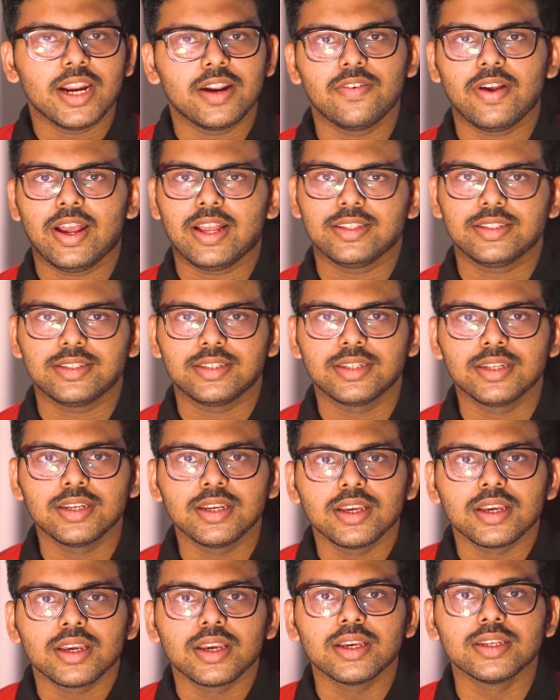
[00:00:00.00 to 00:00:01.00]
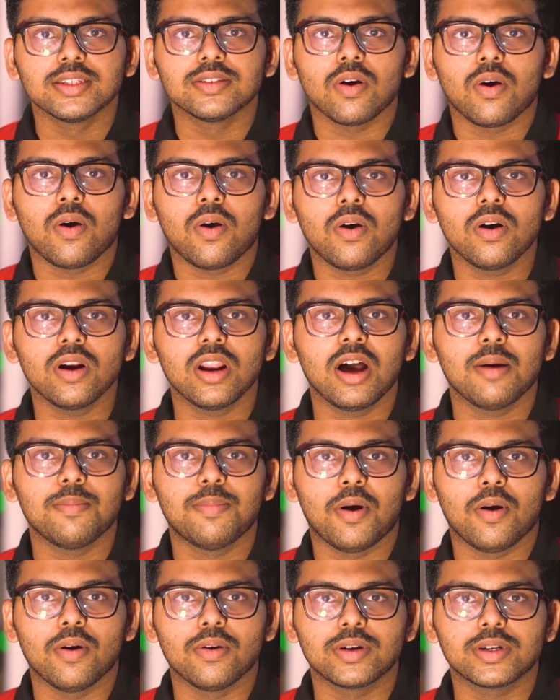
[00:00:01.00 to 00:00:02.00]
Advanced is all
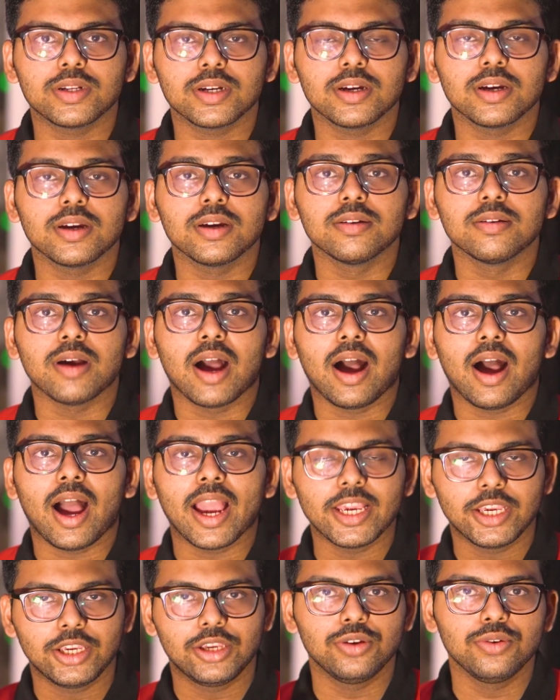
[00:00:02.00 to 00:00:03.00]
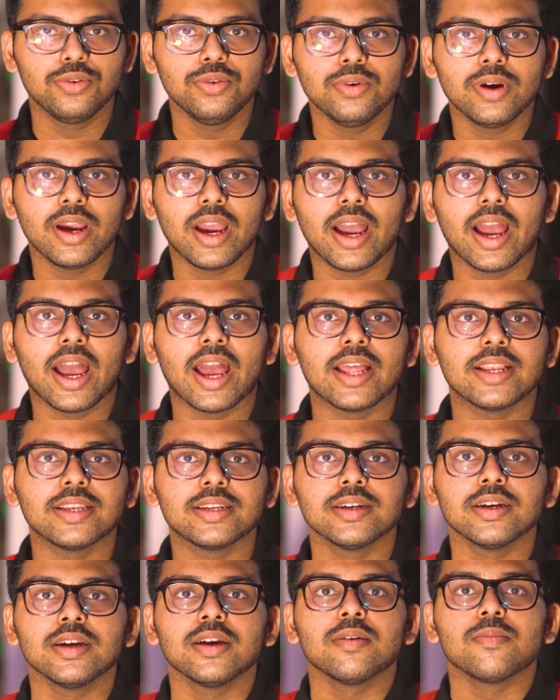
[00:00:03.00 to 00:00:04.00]
about IQ
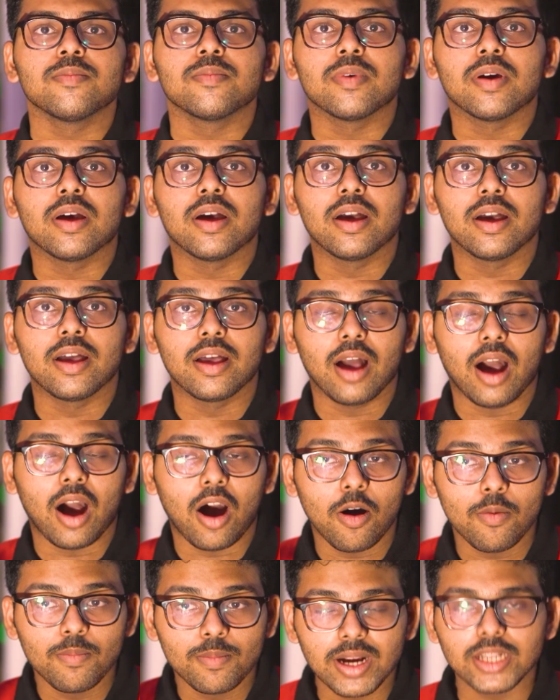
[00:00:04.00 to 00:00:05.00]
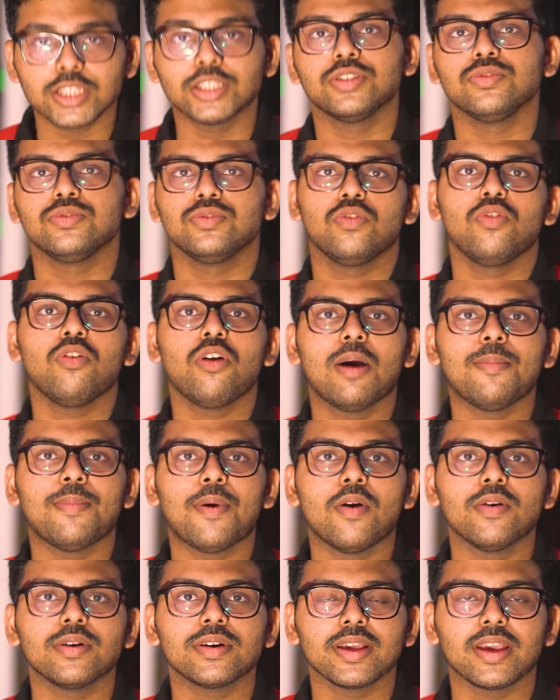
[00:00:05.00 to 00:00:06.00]
and how much you know
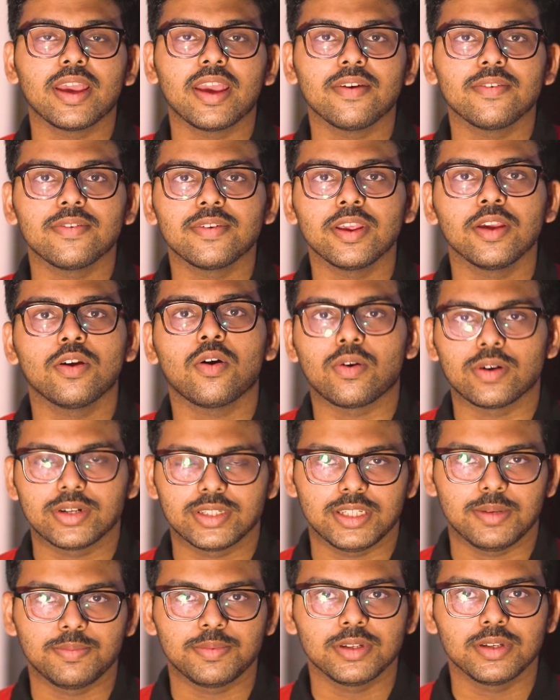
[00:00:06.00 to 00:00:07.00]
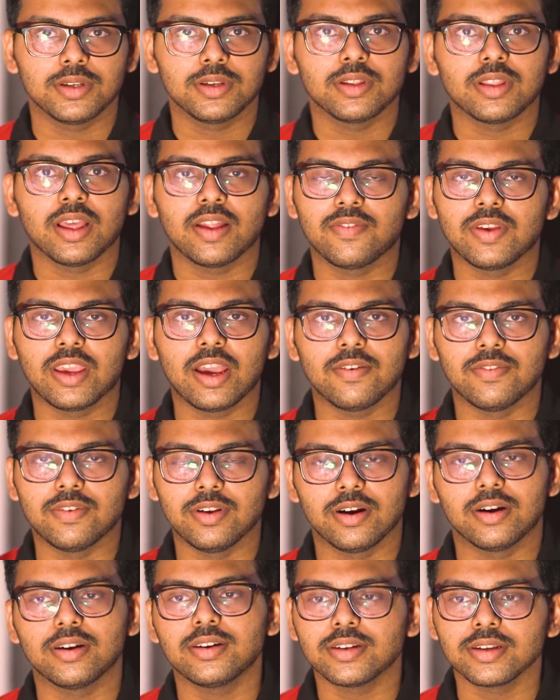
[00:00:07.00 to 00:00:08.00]
about every concept that we have
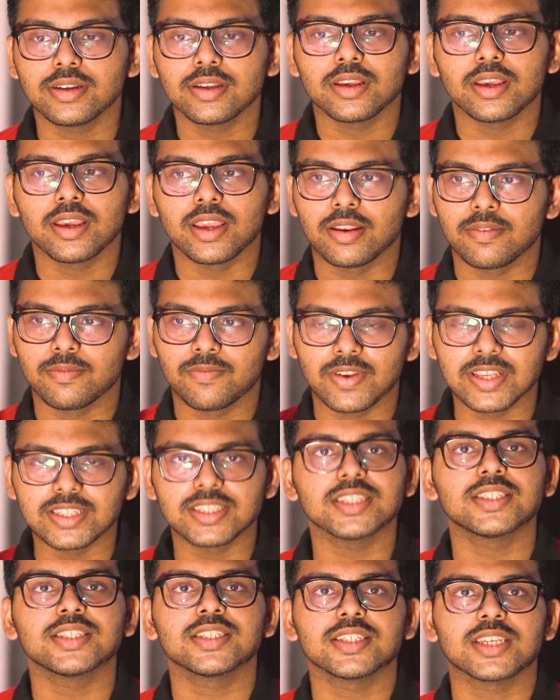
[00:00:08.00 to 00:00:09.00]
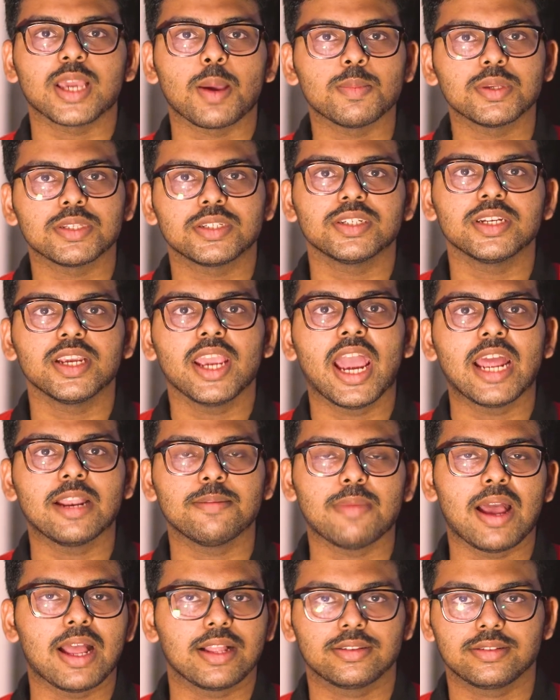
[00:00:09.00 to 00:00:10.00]
learned in physics, chemistry
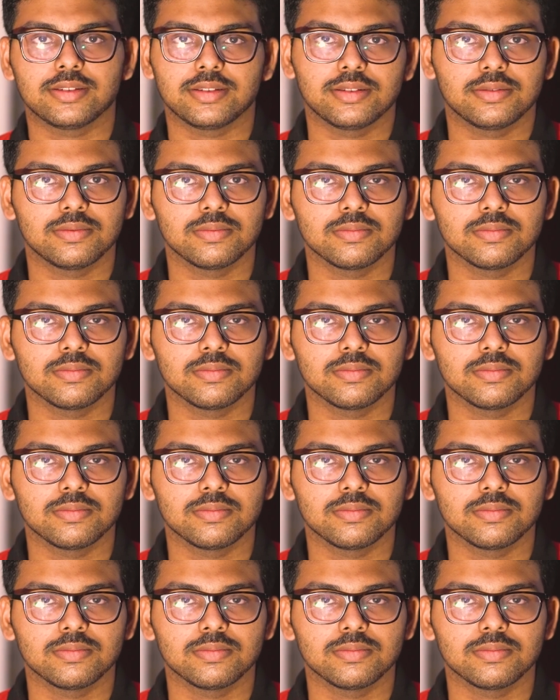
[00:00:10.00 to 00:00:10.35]
and maths.